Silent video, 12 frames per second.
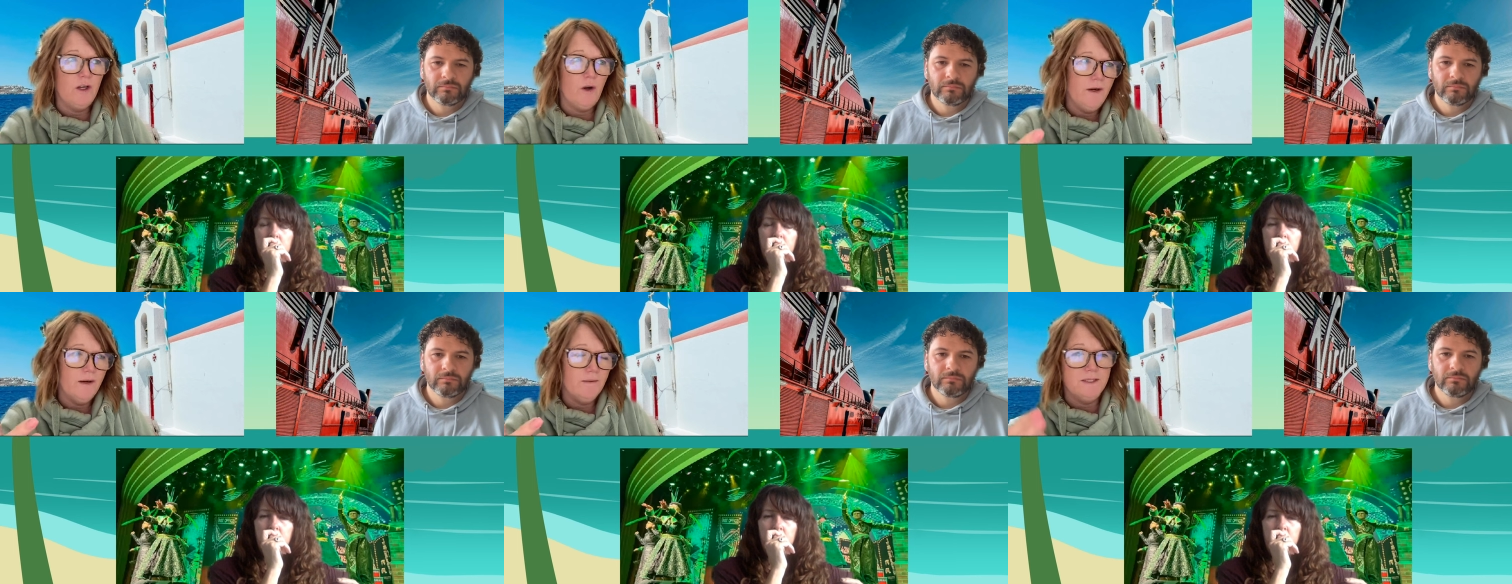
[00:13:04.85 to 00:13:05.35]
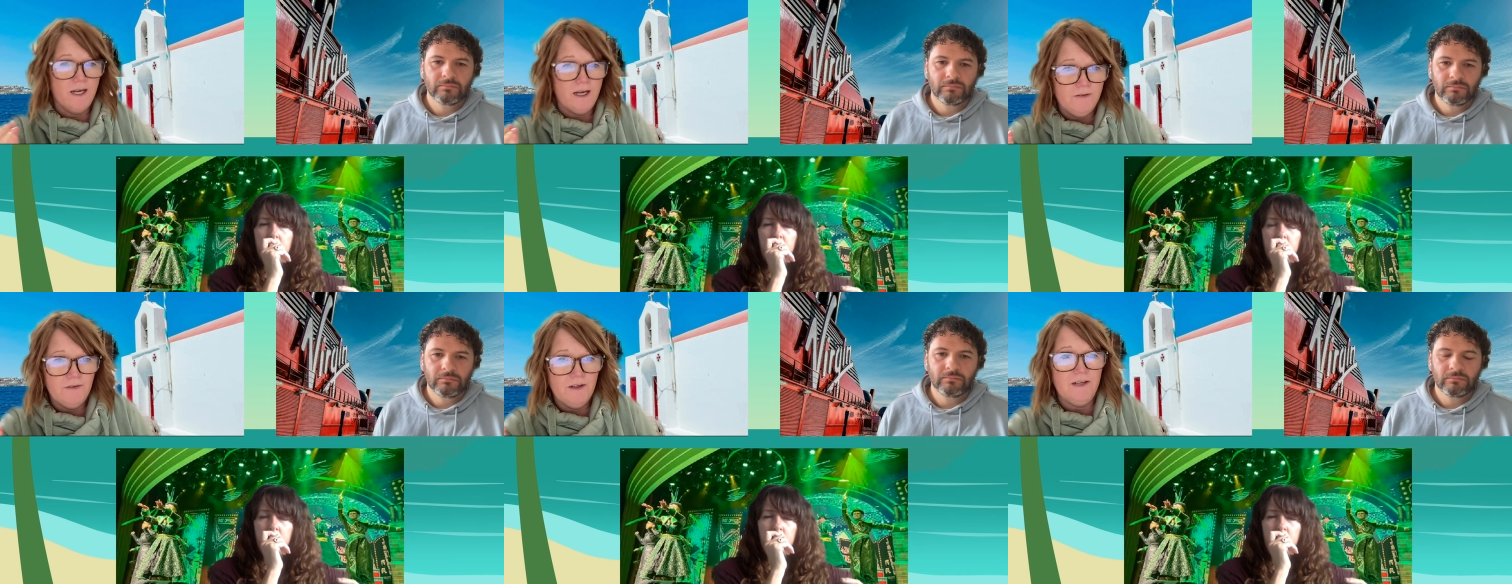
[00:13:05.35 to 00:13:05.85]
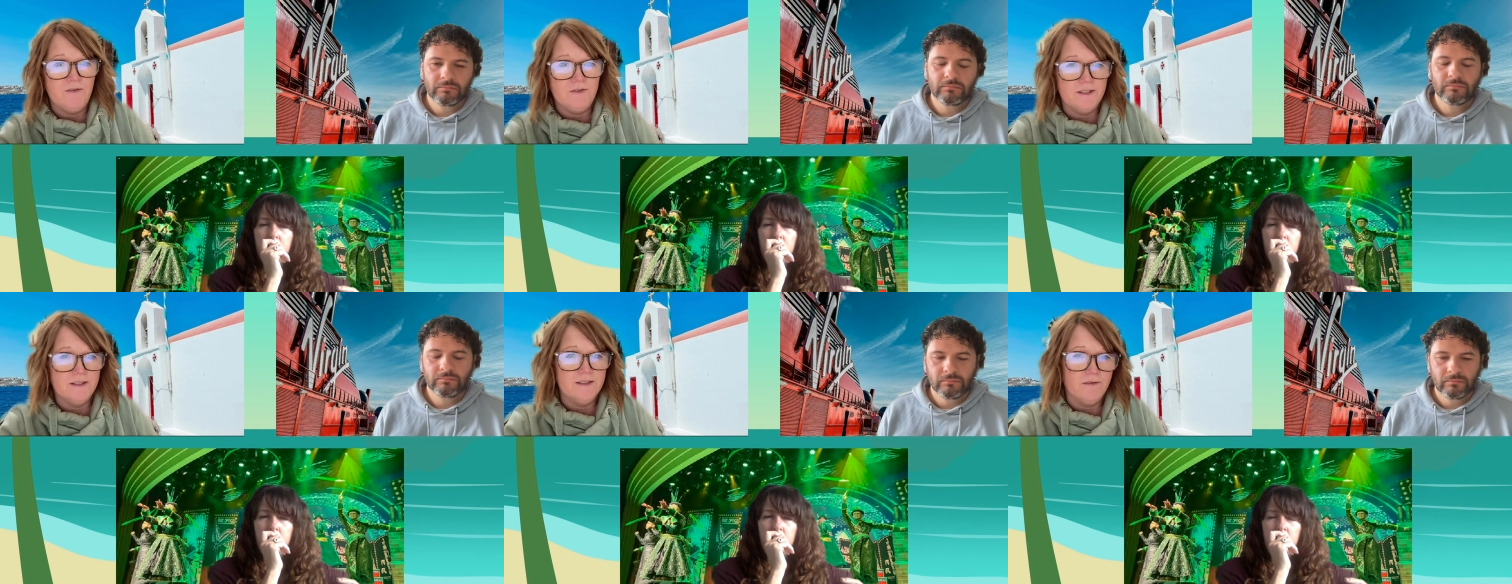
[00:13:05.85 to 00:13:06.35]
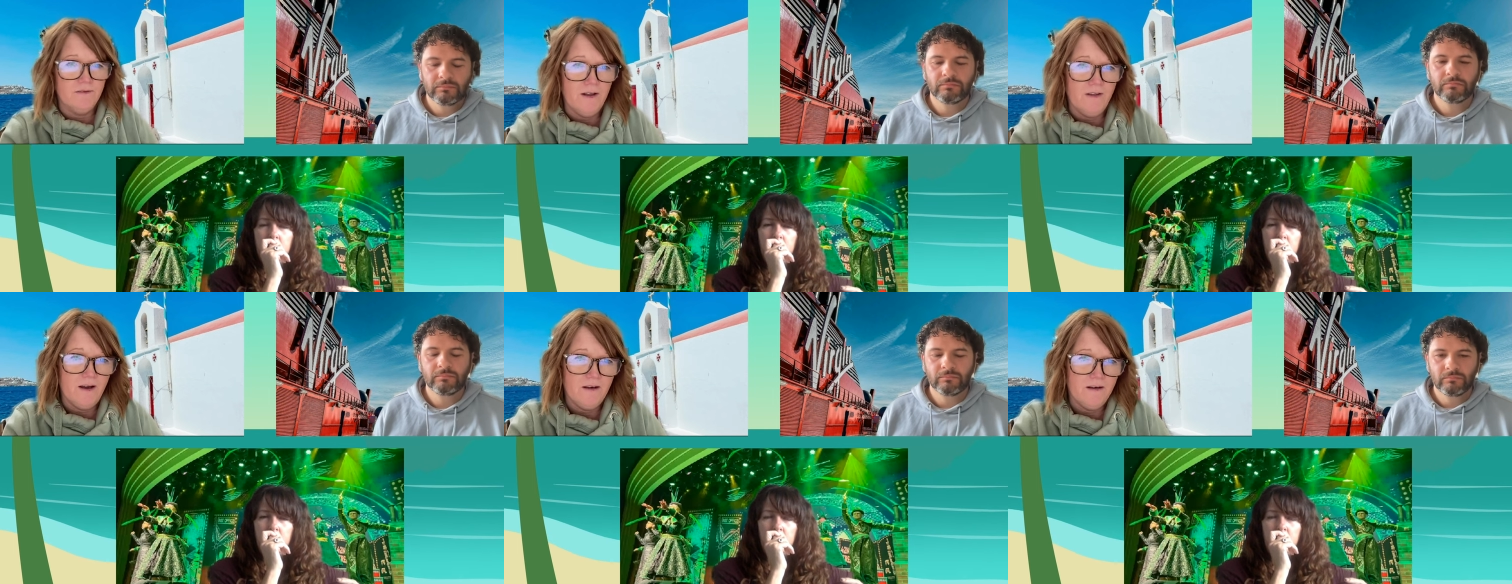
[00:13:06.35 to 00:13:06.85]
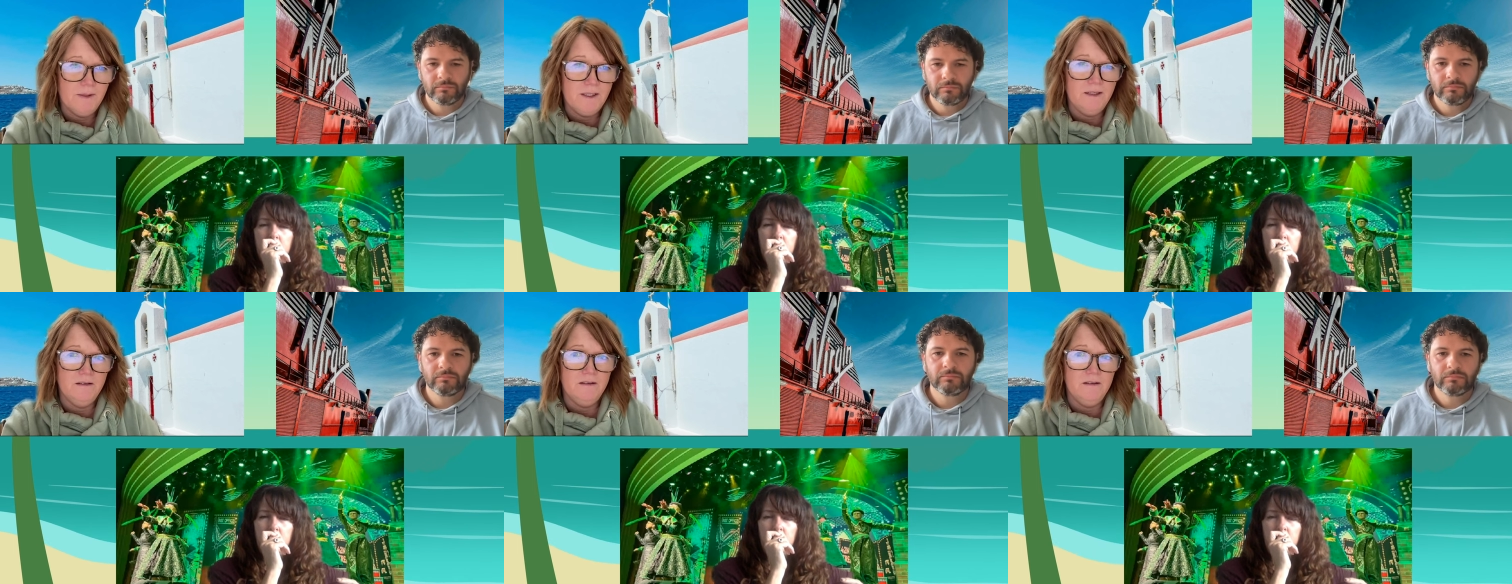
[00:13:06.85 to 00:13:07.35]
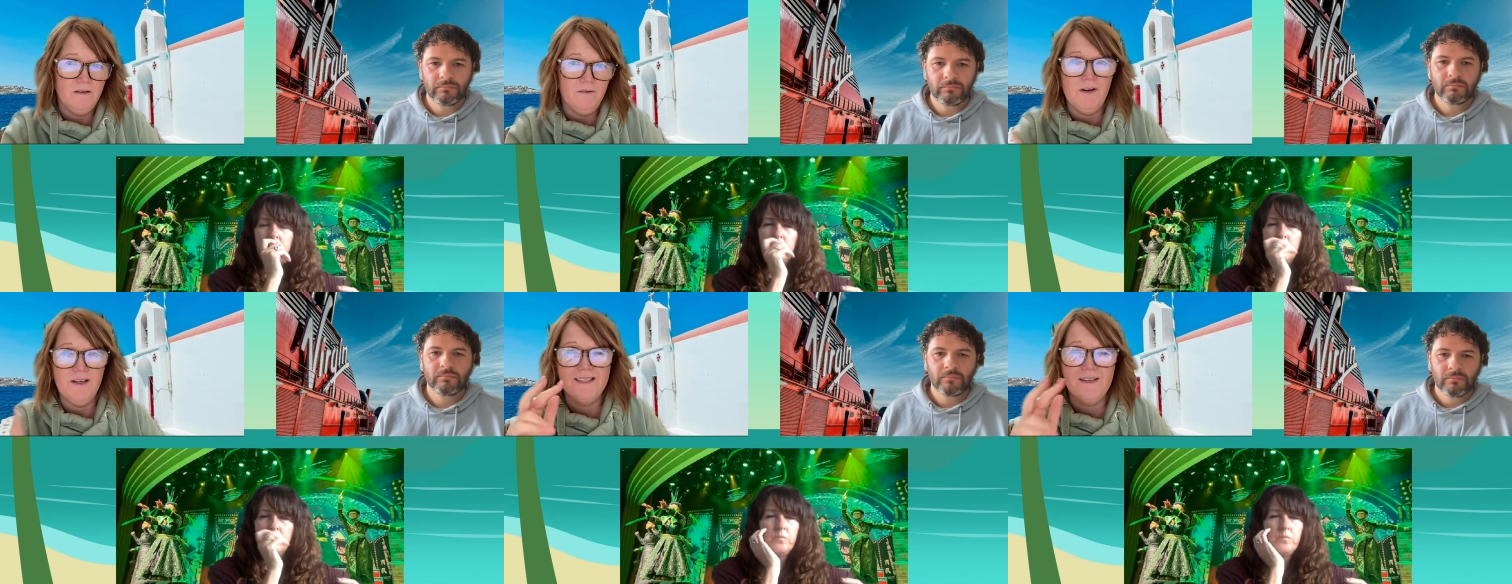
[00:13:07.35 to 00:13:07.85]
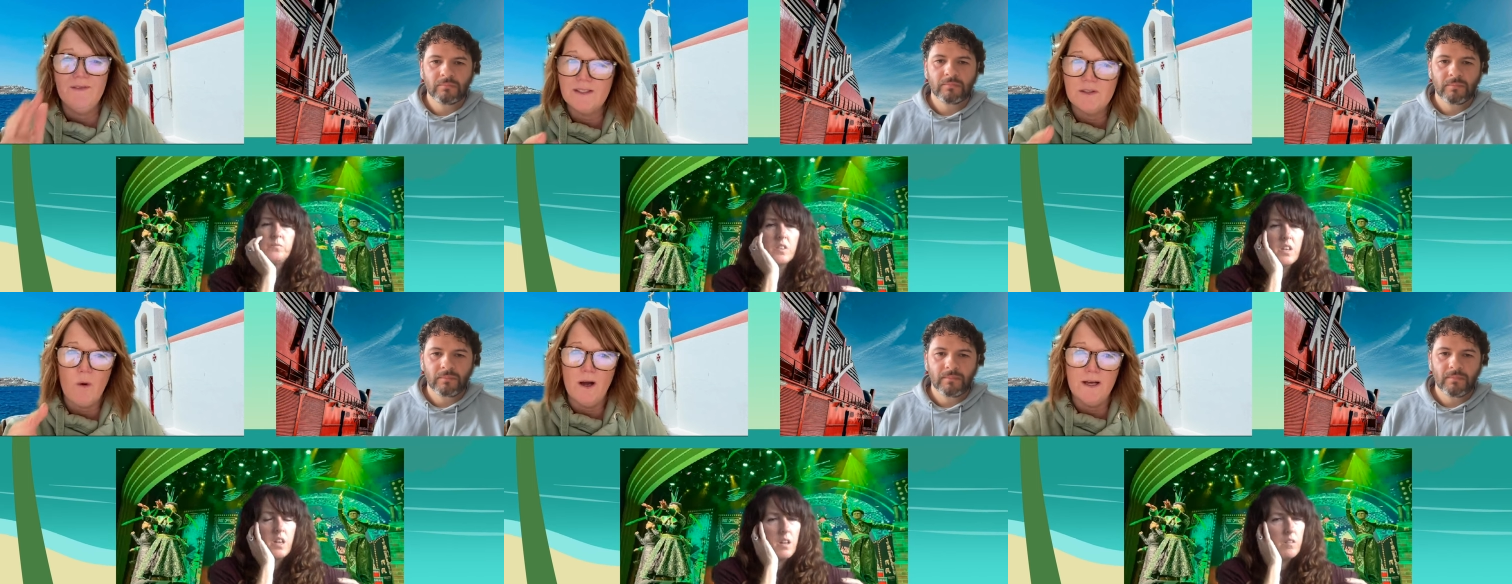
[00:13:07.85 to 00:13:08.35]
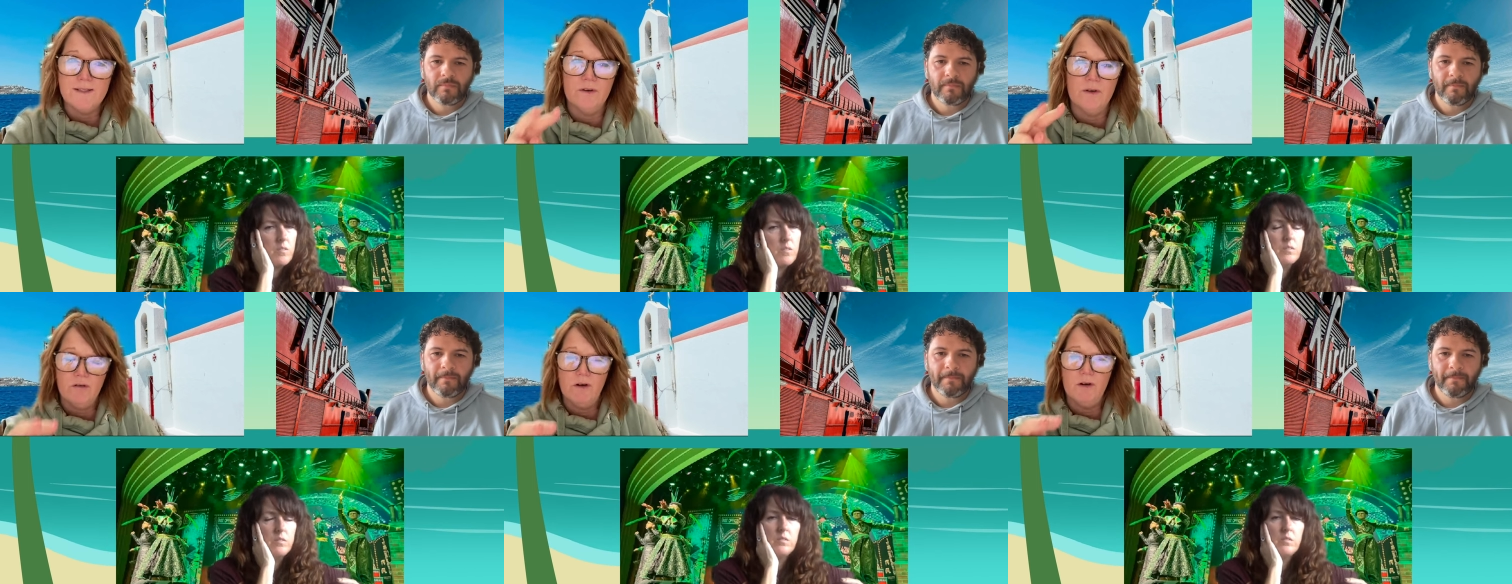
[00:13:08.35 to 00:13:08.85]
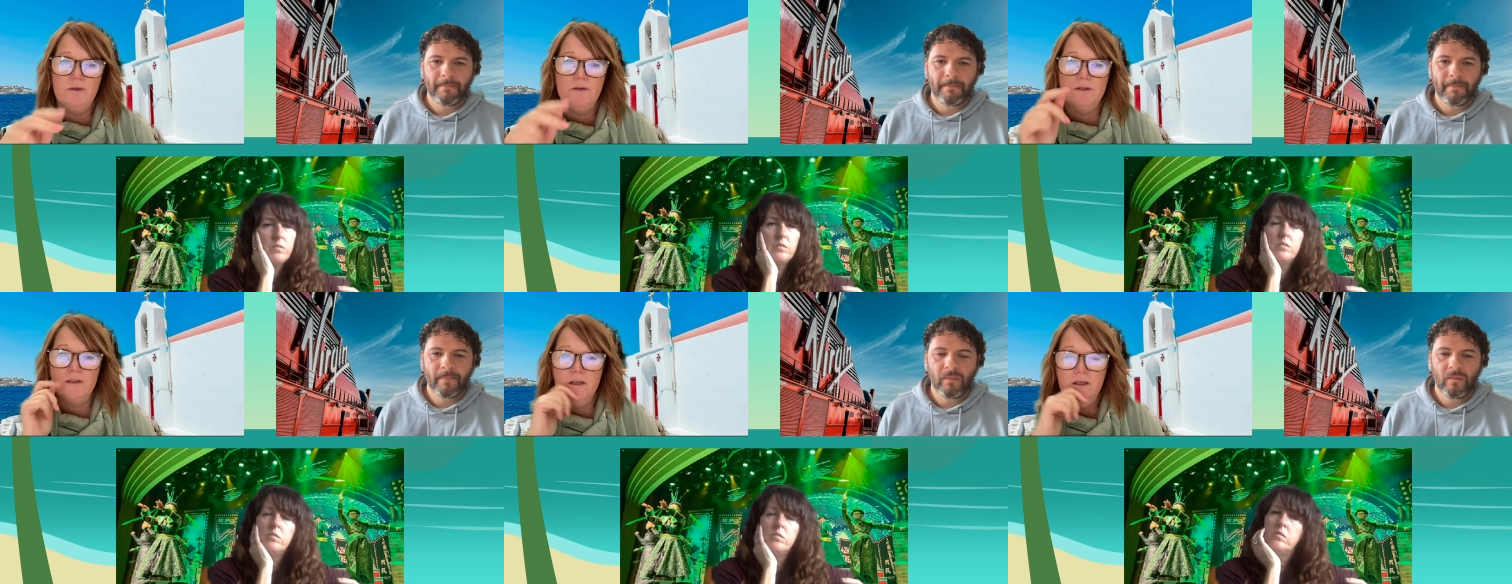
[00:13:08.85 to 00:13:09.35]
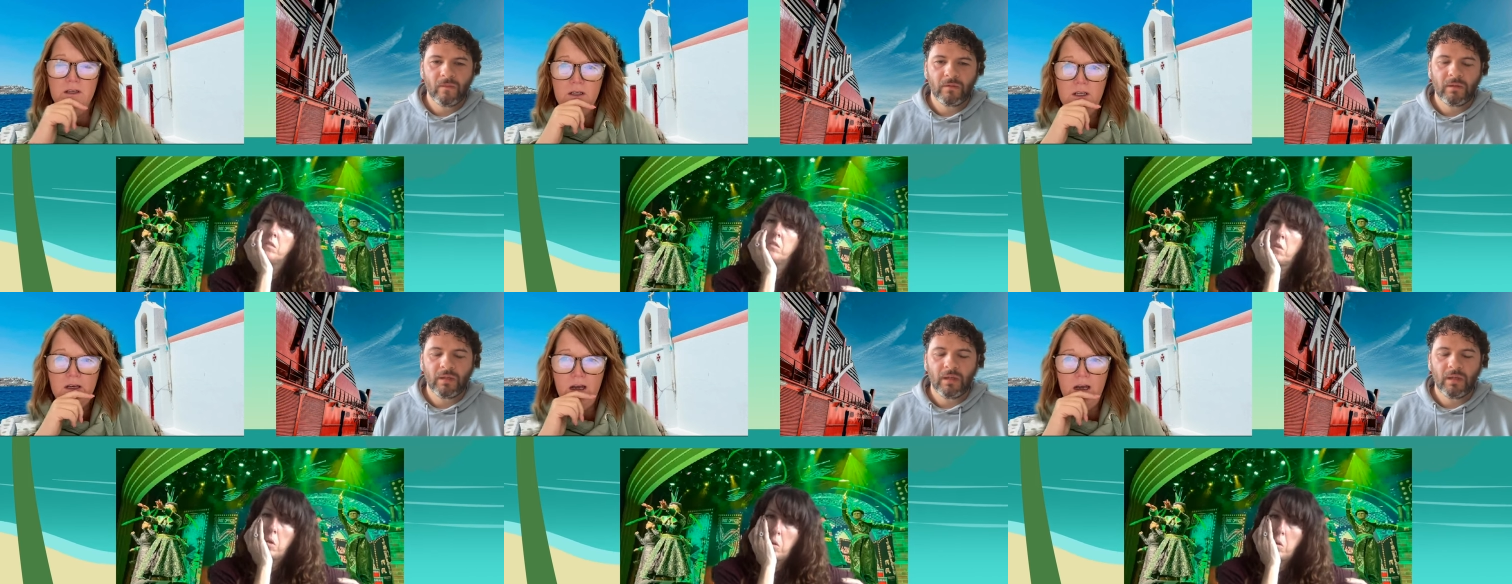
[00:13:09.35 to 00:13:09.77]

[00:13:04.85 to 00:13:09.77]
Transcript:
Speaker 1: they're not going up and down in the lifts and stuff like that. I mean, I've only seen that twice on a cruise,